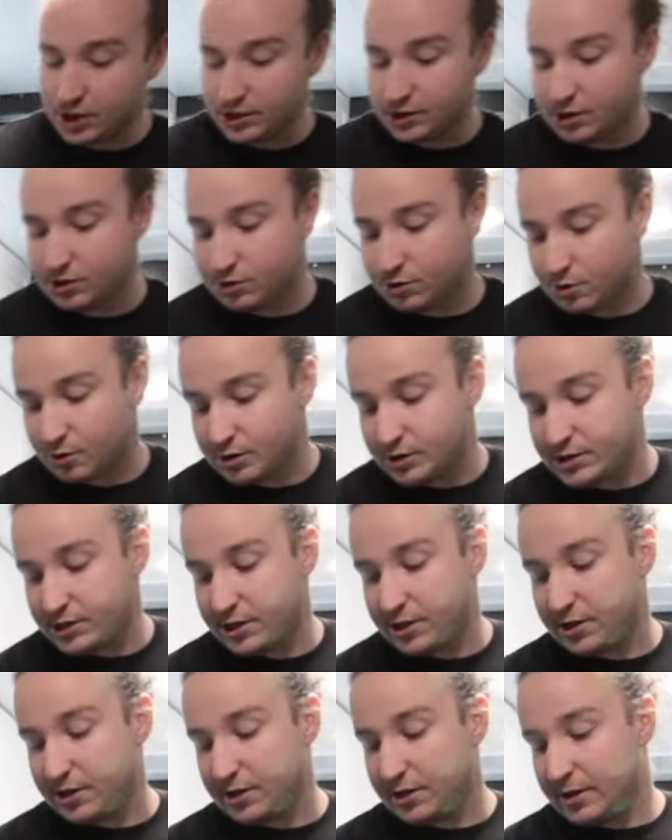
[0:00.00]
on the doors
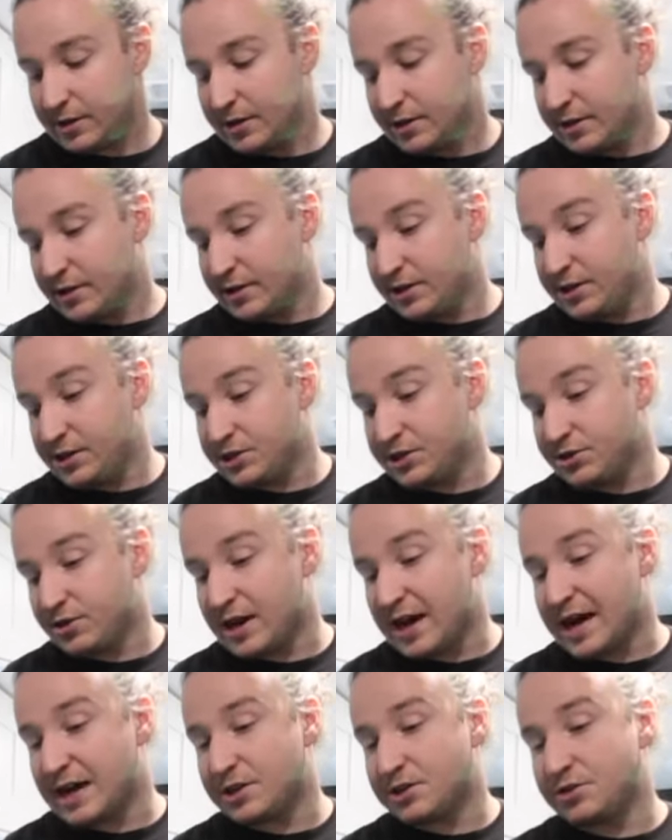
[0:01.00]
here, these are
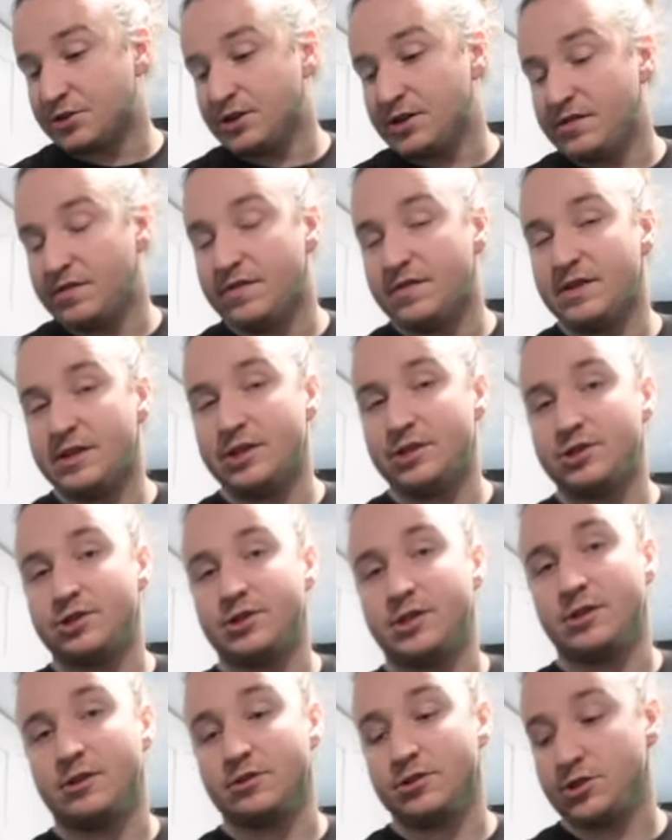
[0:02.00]
actually
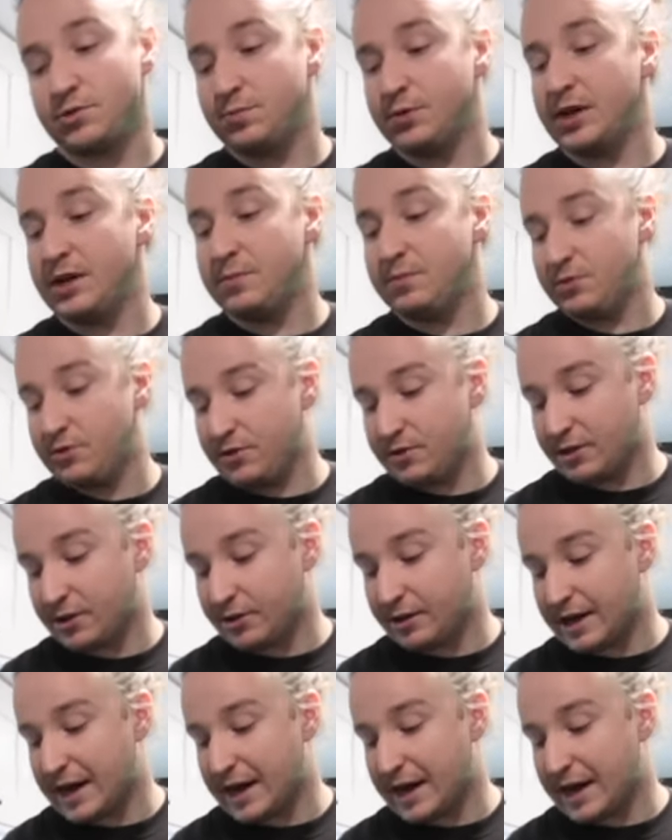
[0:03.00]
finished in our spray booth at our